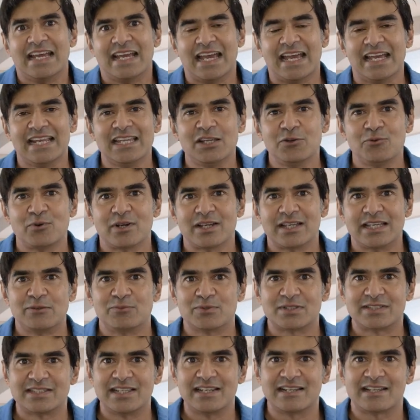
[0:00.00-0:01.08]
Anyway, he
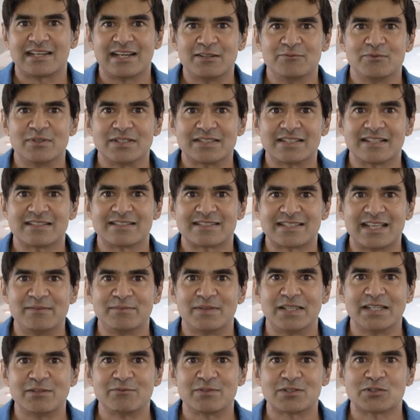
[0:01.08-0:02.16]
was still convinced that
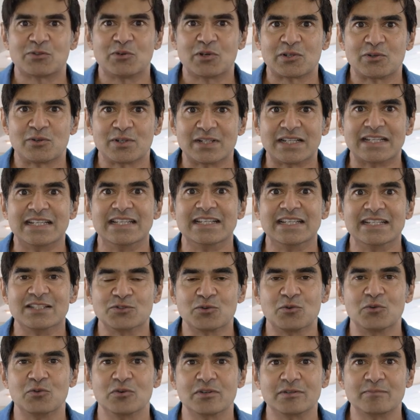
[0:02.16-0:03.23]
something was going on in his
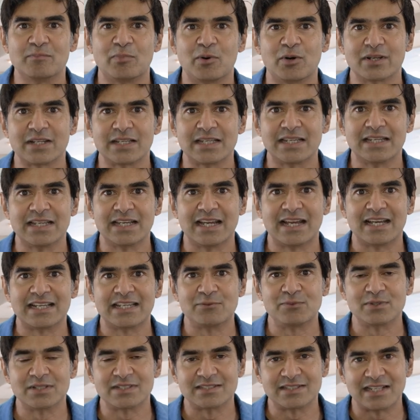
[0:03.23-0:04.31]
own body and he,
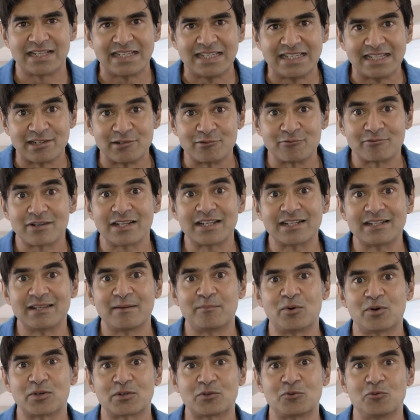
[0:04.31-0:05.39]
was, he had read
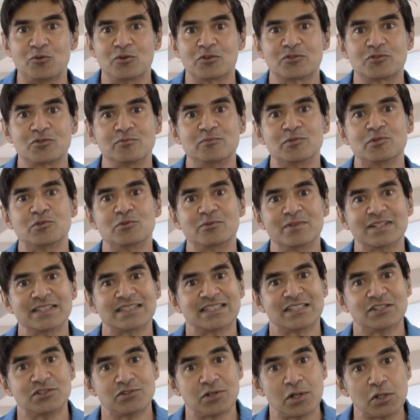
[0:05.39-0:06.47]
about autobrewery
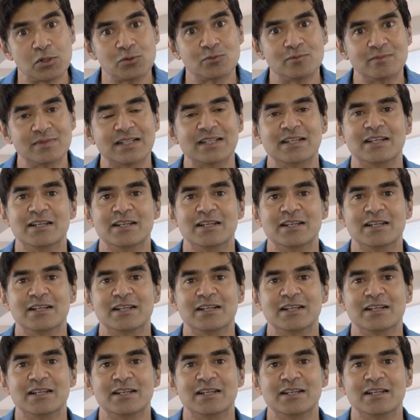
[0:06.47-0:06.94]
syndrome.